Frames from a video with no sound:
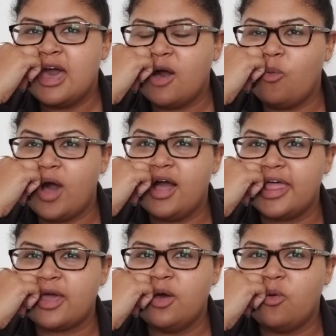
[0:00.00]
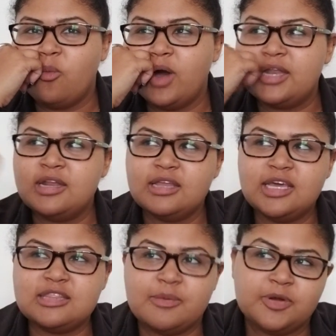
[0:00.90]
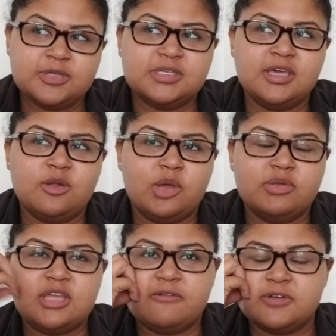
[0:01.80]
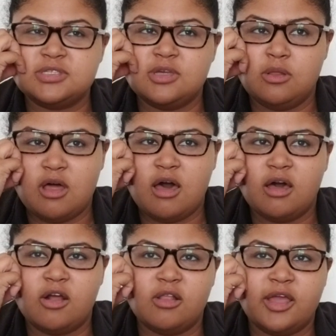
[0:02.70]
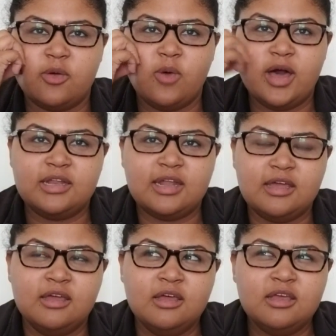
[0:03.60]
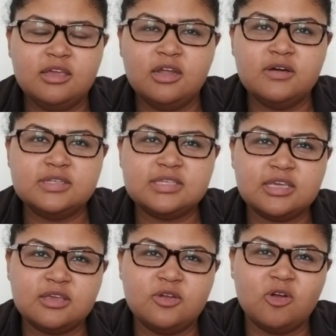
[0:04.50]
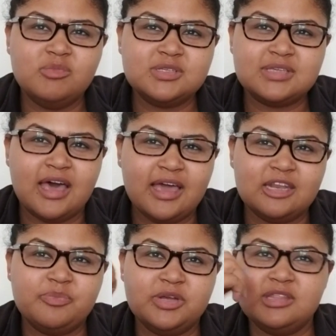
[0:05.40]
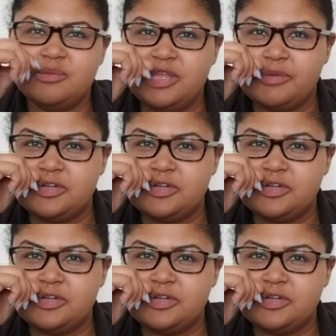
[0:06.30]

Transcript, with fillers: what like why did i let that person get away with that for so long or like why did i you know it's like you're almost kind of putting the blame on